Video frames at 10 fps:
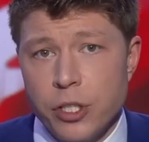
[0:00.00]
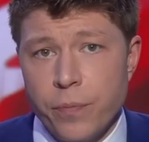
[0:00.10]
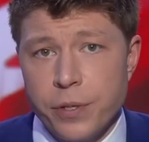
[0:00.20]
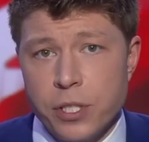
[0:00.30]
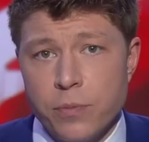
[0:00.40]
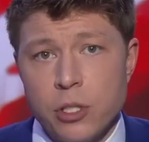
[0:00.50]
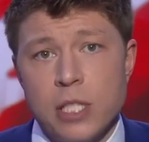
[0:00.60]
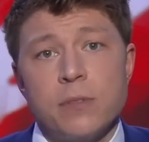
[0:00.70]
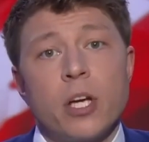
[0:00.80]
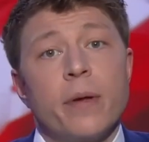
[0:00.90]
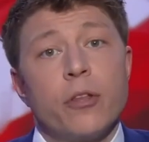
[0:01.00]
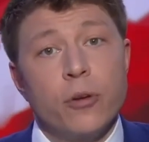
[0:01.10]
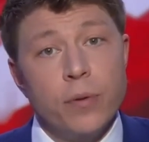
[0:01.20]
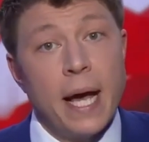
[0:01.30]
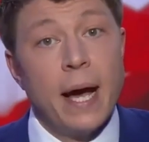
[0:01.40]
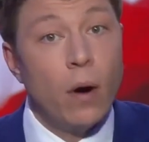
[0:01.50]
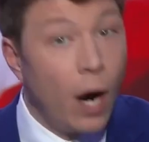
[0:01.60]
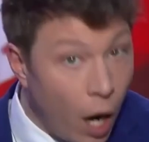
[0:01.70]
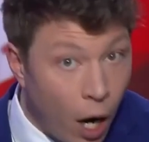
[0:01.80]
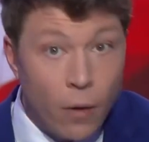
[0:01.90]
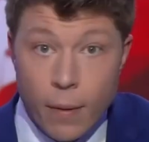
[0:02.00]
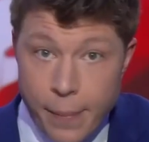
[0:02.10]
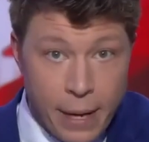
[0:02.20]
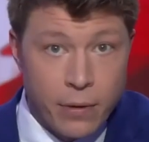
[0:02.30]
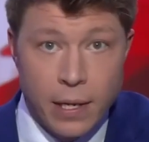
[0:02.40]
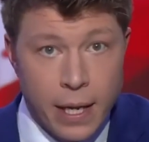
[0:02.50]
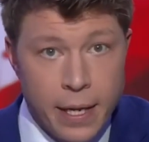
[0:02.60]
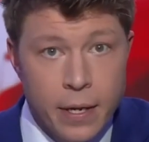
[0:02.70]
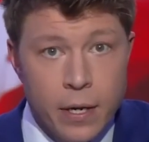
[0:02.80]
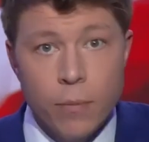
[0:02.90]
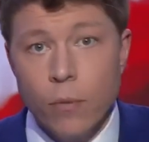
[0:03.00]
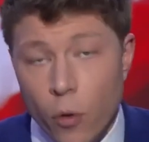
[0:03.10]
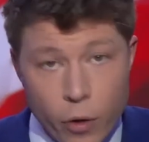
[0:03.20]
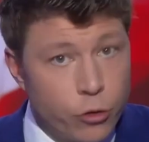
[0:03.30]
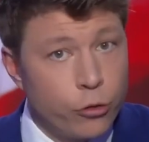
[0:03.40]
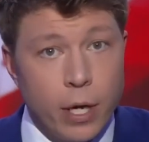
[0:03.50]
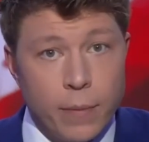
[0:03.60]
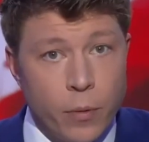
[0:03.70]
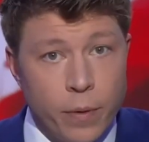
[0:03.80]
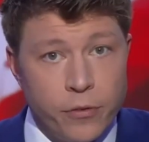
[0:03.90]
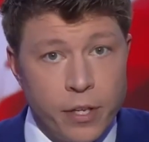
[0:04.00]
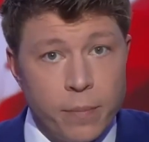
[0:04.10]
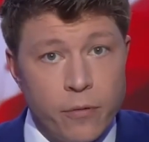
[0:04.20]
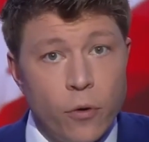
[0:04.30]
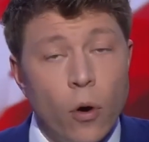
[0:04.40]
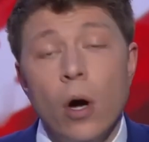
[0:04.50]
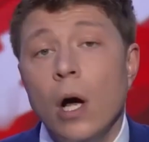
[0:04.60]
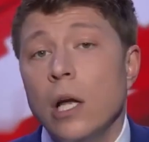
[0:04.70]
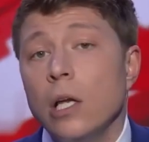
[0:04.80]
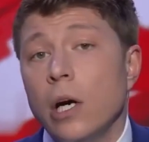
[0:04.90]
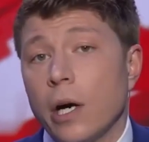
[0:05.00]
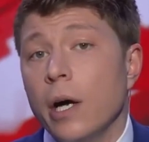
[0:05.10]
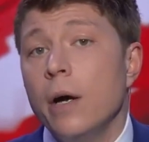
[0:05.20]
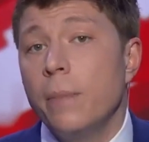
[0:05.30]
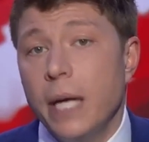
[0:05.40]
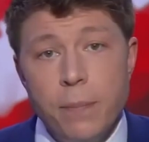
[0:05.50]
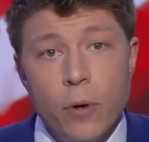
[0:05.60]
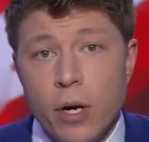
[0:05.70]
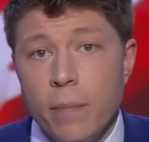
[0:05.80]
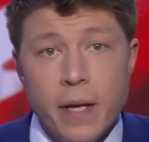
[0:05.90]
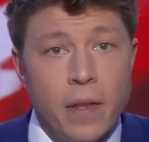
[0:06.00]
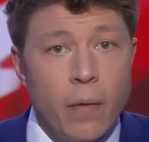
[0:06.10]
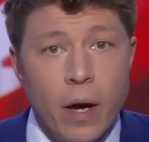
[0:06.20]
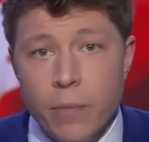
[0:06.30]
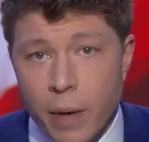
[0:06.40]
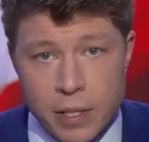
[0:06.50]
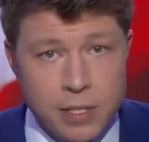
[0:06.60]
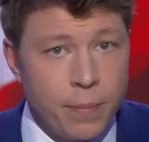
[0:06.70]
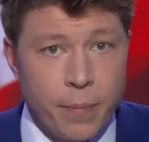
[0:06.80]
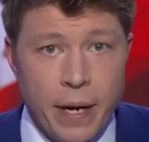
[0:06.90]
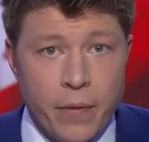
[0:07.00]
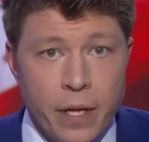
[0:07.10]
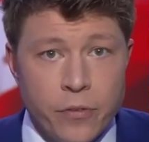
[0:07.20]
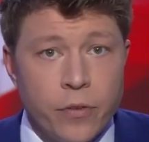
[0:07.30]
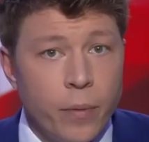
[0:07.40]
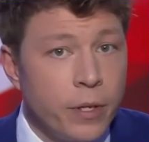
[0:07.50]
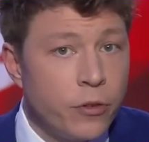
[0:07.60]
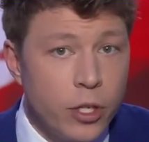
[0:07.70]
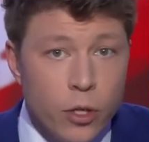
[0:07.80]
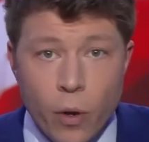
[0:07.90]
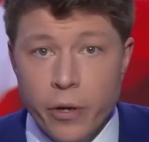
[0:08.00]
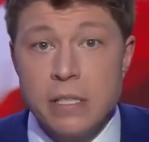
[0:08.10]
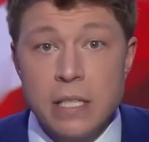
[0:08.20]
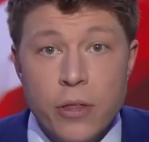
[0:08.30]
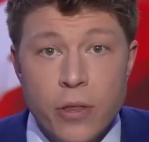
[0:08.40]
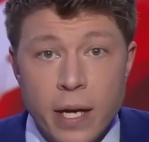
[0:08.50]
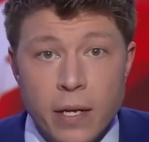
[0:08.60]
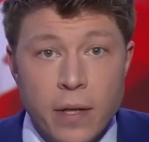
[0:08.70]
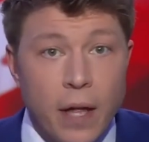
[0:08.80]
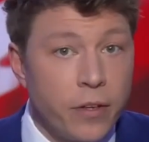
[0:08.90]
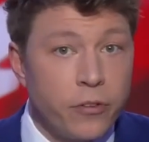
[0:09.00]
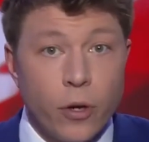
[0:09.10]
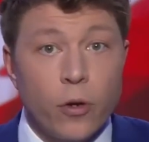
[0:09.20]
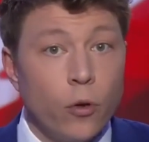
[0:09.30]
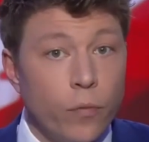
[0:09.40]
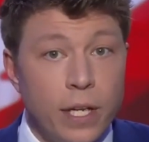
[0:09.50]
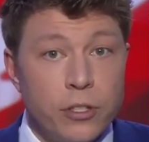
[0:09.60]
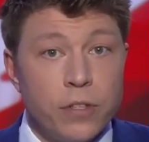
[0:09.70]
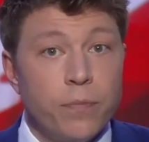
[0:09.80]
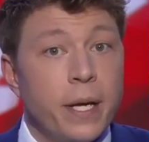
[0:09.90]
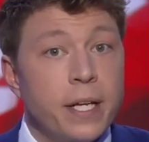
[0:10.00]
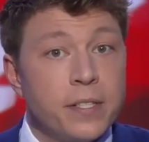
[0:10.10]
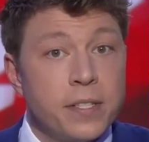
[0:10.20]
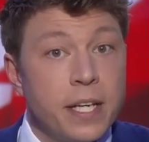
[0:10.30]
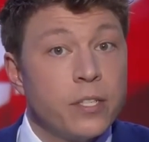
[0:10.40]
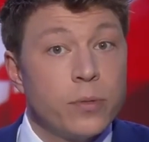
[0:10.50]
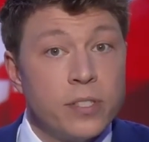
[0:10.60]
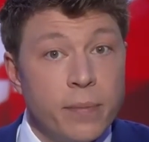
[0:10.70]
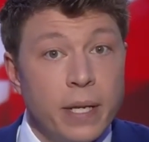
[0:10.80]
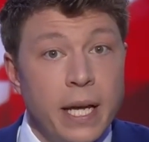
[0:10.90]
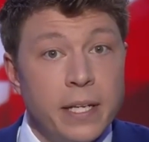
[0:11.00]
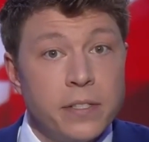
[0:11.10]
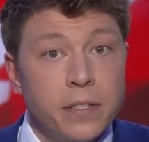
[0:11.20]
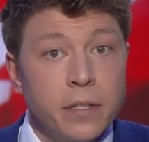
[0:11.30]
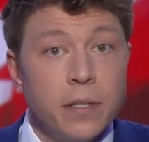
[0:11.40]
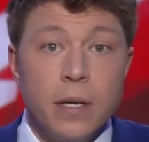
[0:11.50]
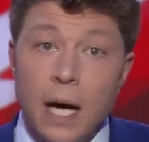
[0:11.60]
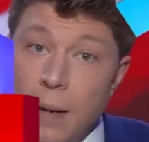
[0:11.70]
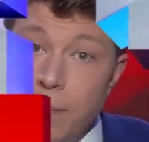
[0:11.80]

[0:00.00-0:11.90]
of British Muslims coming through now are apparently more extreme than we've seen before. Look, people can make their own minds up about this. I mean, do you honestly think that the so-called religion of peace is here to assimilate and